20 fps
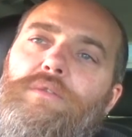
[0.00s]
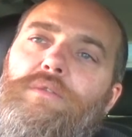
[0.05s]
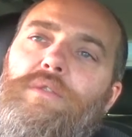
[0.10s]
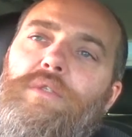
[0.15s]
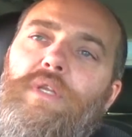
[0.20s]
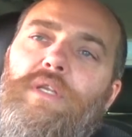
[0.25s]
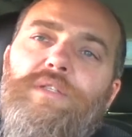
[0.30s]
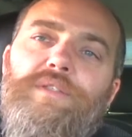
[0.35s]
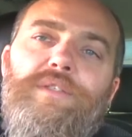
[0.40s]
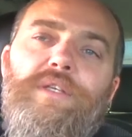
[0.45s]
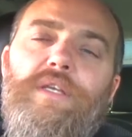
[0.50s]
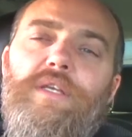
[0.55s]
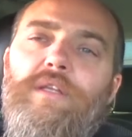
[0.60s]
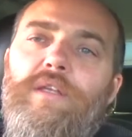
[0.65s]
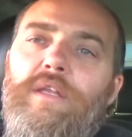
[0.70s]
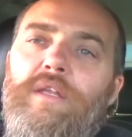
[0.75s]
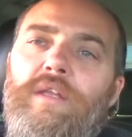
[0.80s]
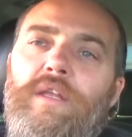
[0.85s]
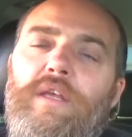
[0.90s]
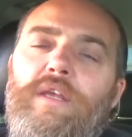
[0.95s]
and that's it.
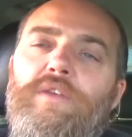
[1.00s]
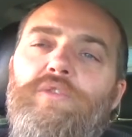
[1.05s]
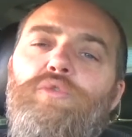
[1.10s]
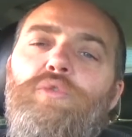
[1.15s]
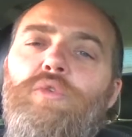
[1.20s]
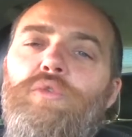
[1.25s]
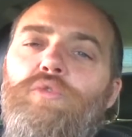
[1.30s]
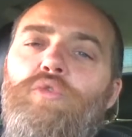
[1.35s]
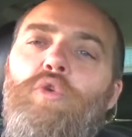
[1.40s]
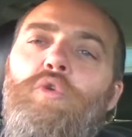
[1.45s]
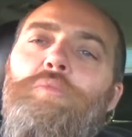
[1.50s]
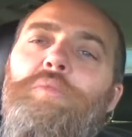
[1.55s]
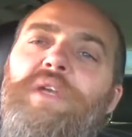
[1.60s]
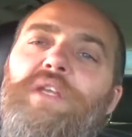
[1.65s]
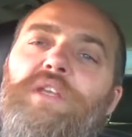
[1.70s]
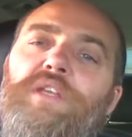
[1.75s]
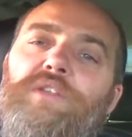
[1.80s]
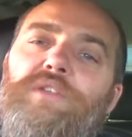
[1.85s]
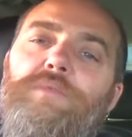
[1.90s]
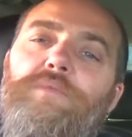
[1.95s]
And Israel's gonna be
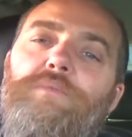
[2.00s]
the